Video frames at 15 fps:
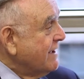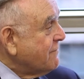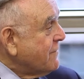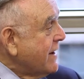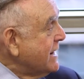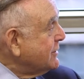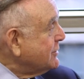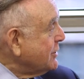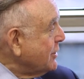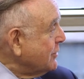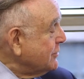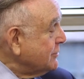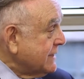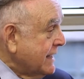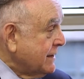If I
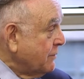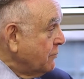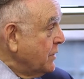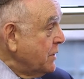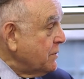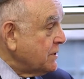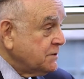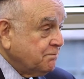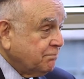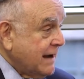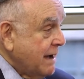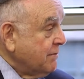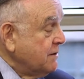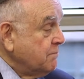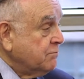told, and we were
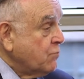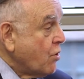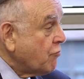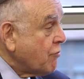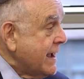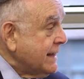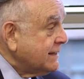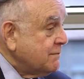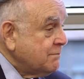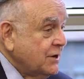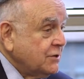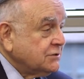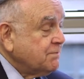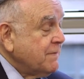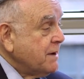probably more right than most,